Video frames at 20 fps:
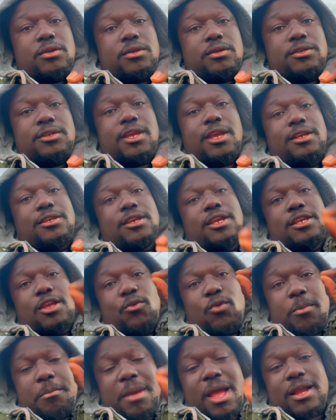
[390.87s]
yeah, yeah, yeah.
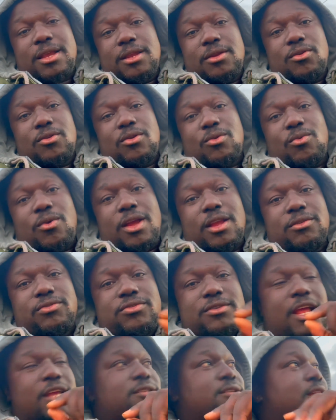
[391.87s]
We're macking on the
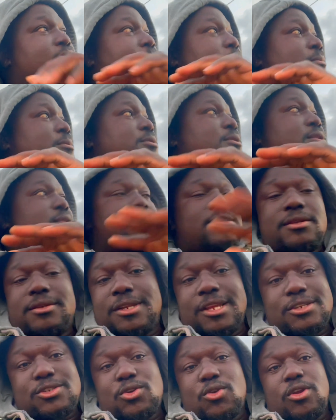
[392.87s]
wife.
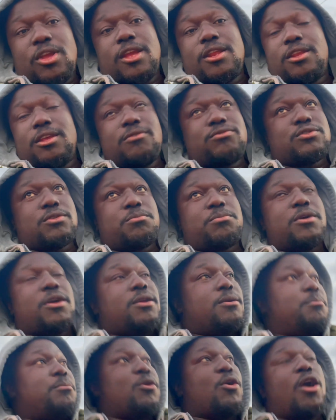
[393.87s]
There's no any ifs or
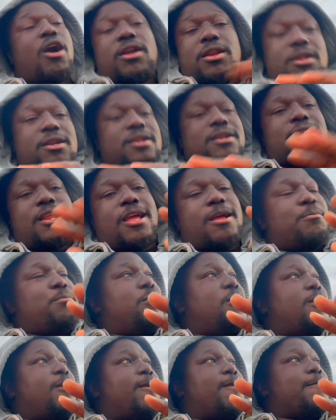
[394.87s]
buts. But other than that,
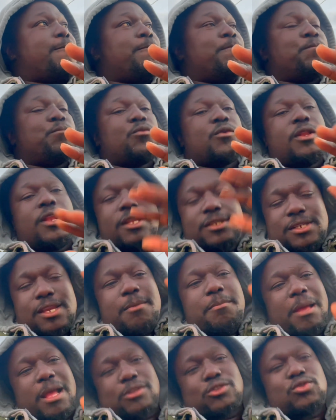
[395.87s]
man, let's
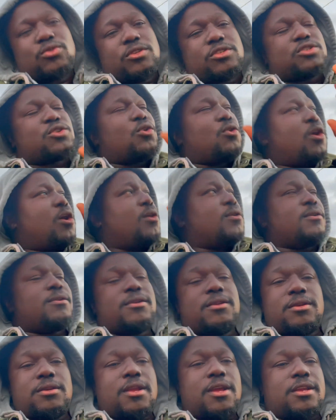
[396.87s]
get back to the story. Other
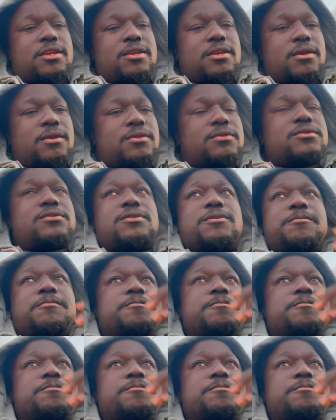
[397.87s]
than that, kids,